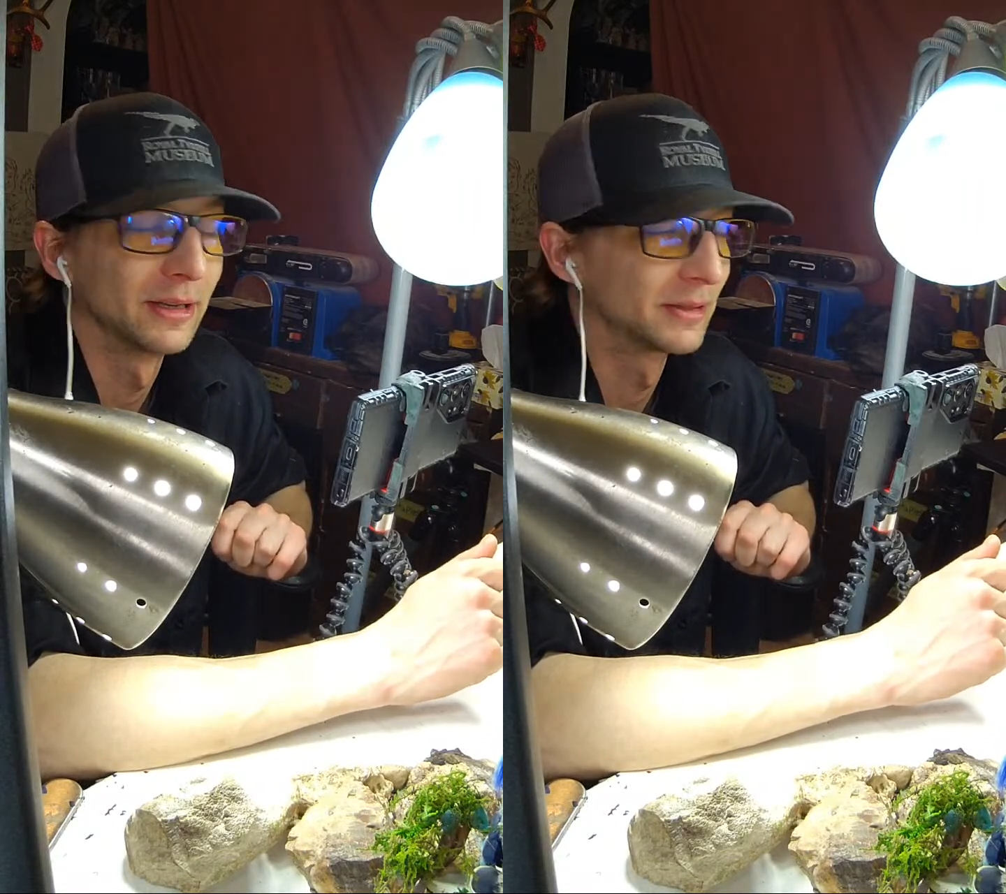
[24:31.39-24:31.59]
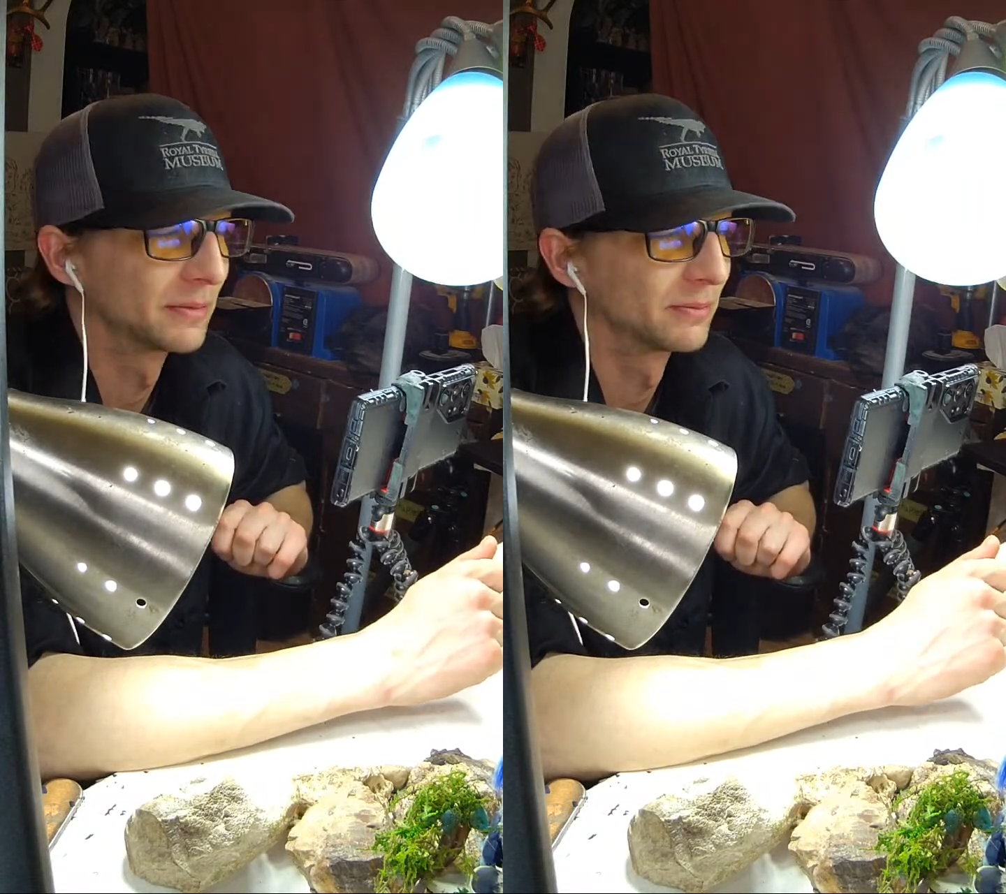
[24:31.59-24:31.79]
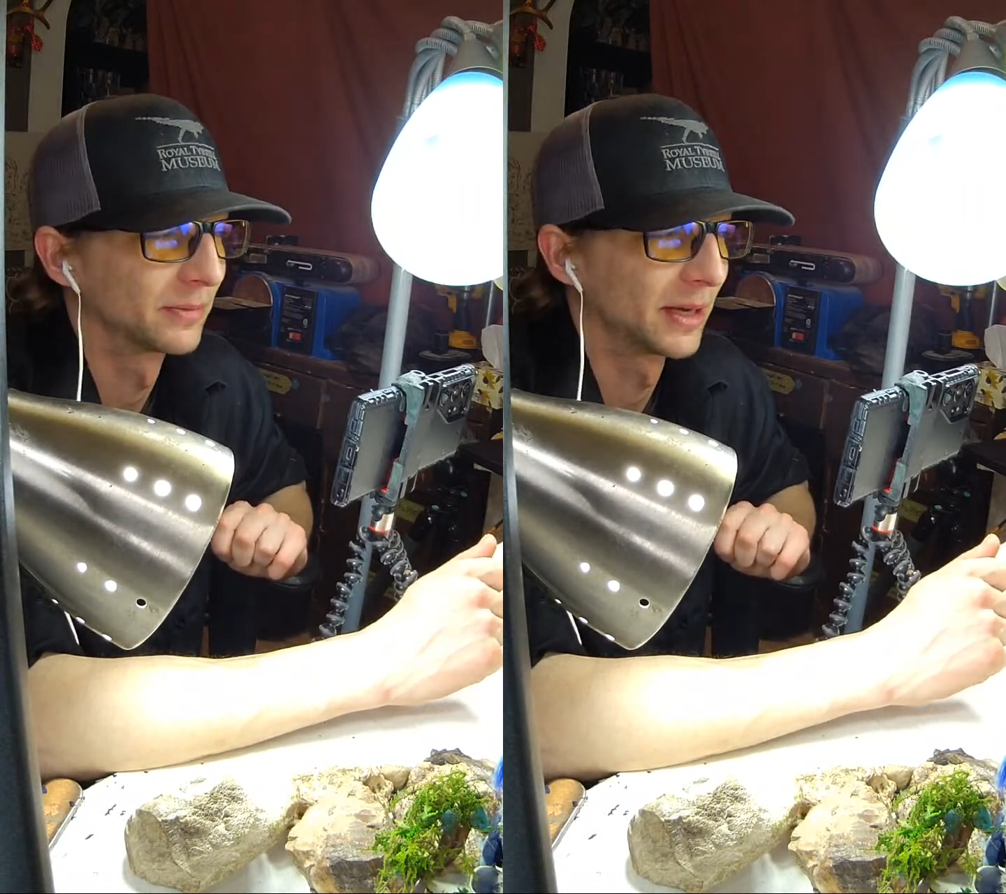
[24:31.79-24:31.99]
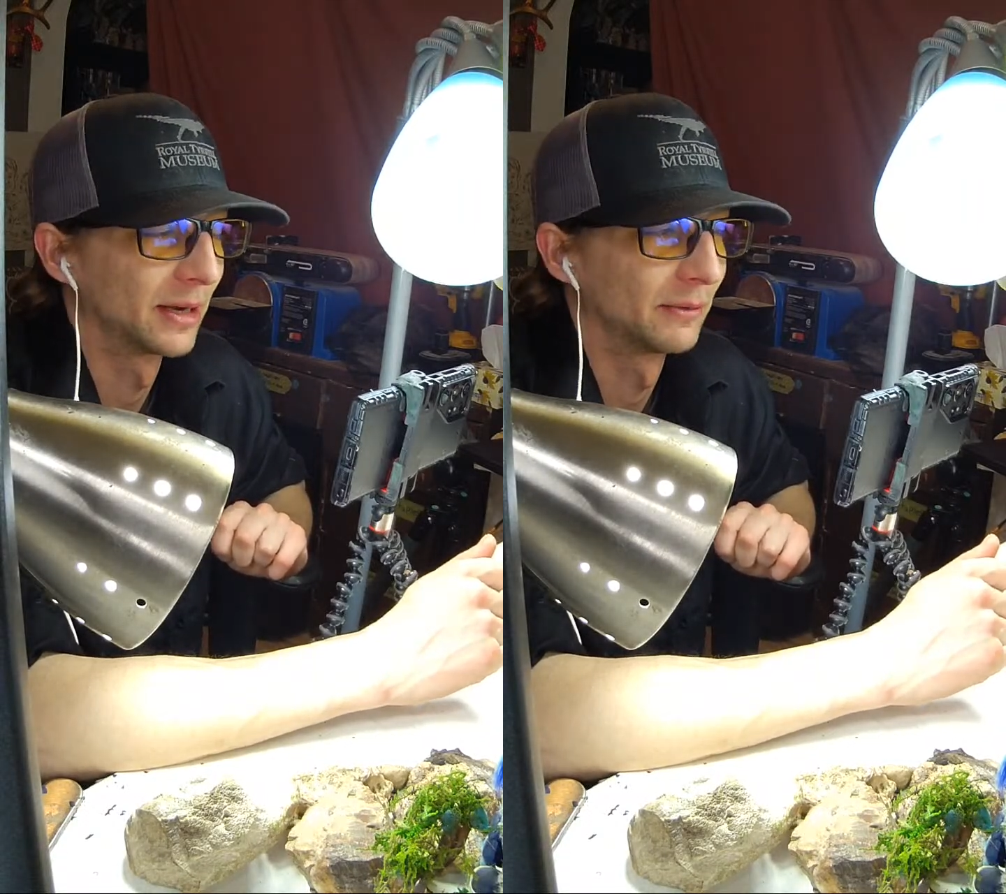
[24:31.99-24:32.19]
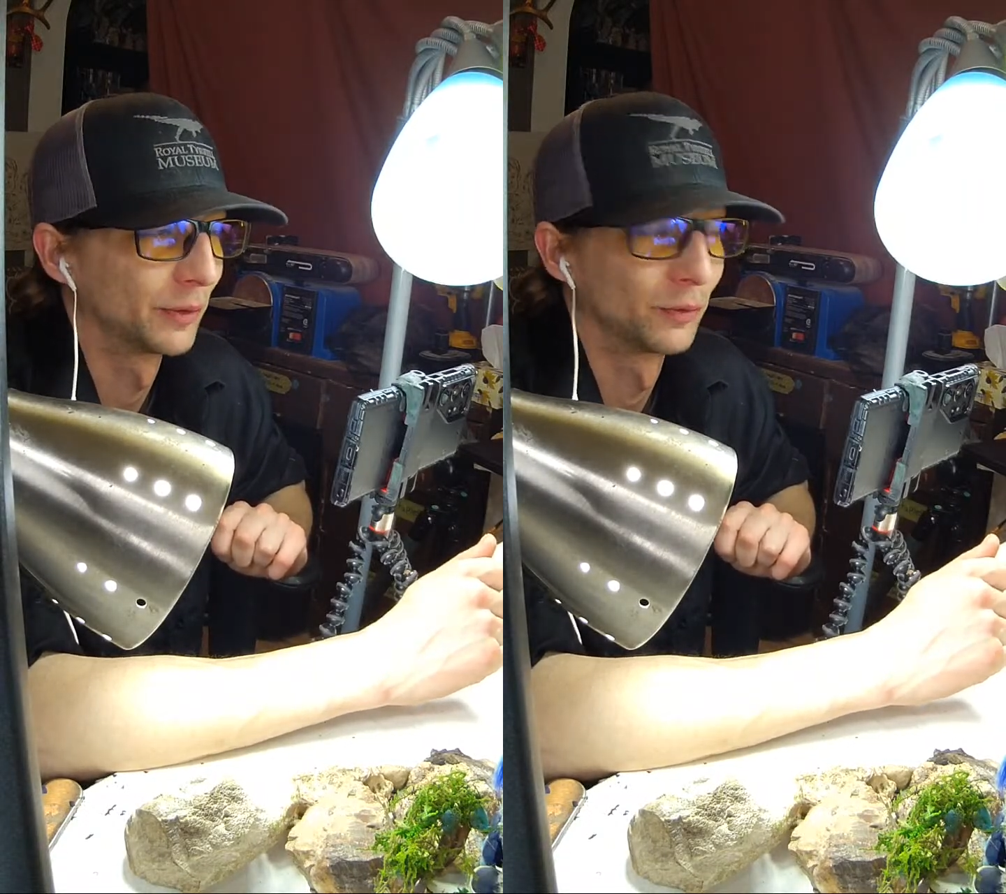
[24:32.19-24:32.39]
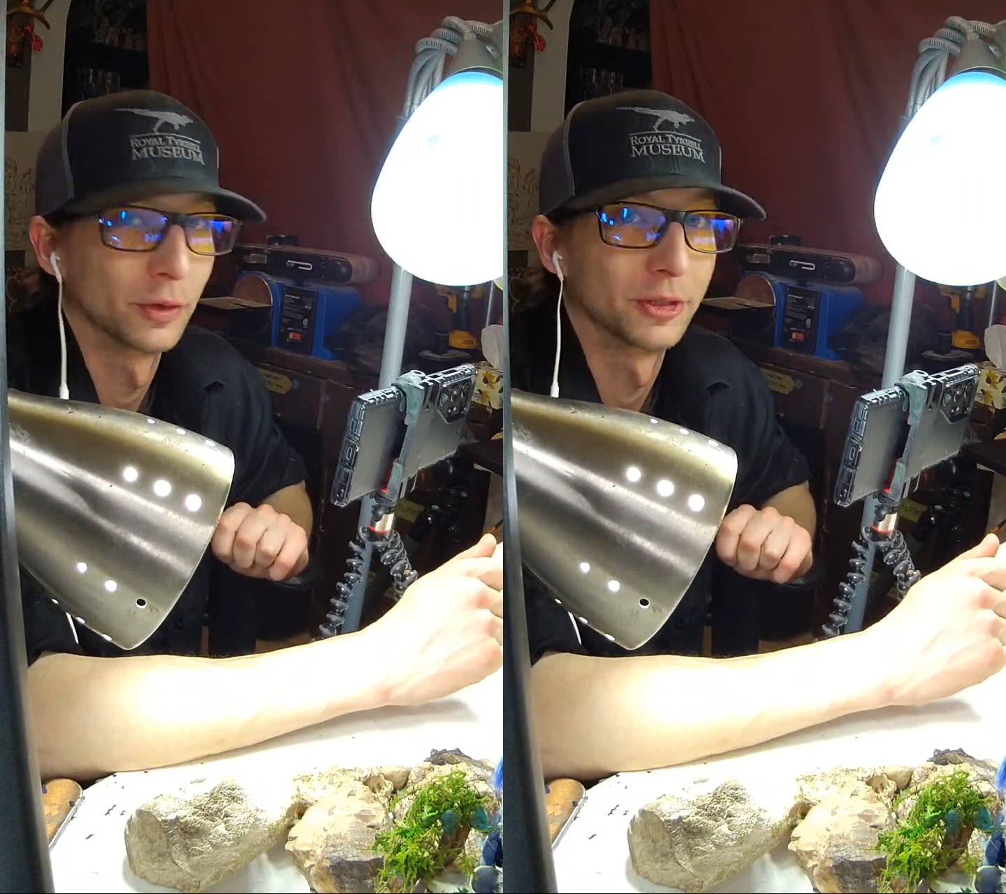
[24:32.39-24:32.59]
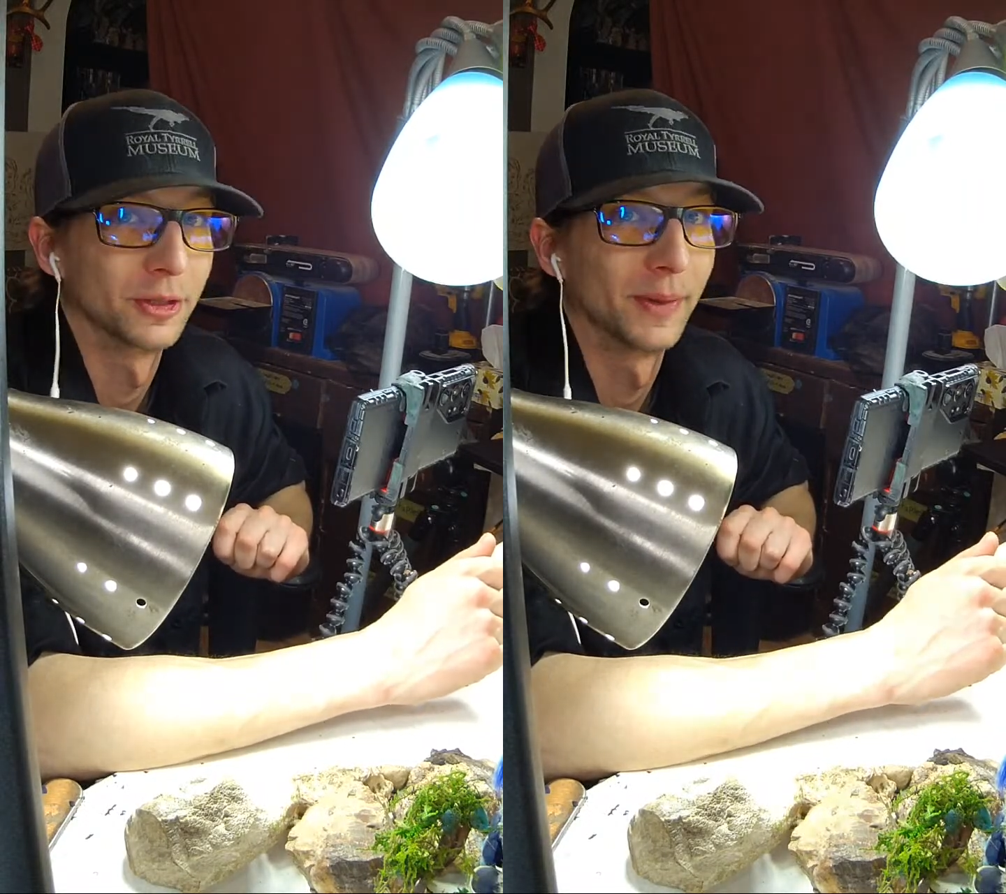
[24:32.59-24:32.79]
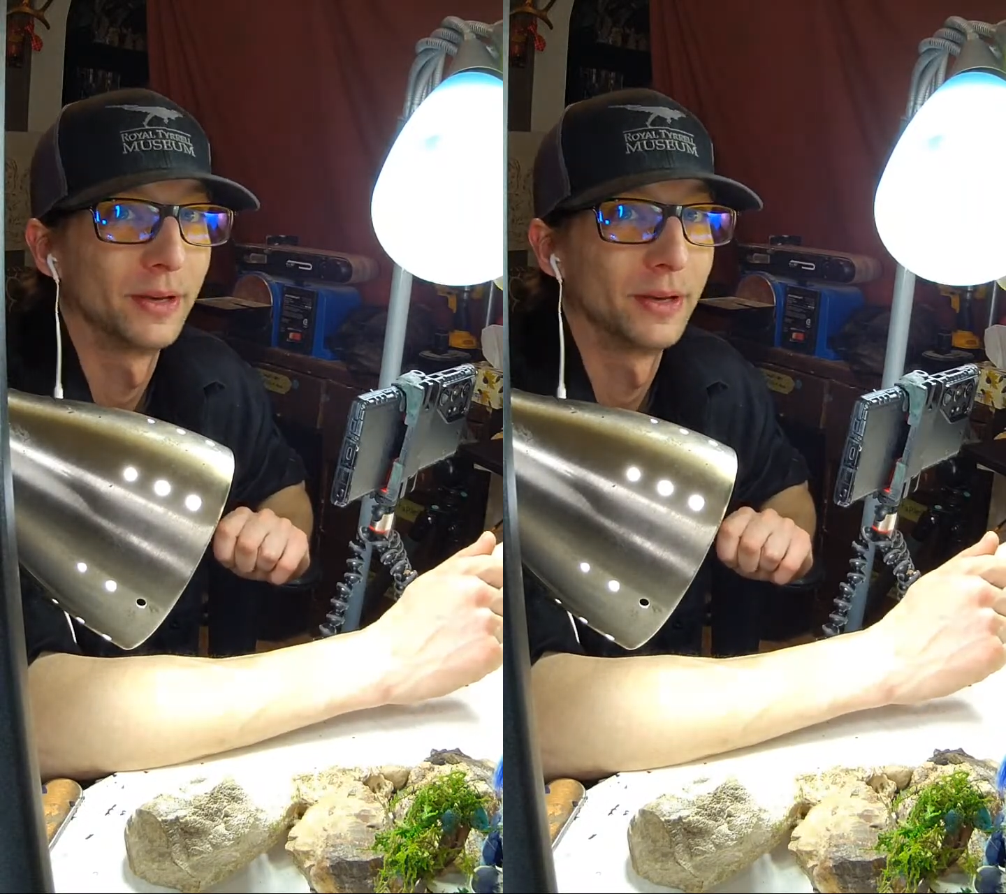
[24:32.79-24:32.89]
It's kind of unfortunately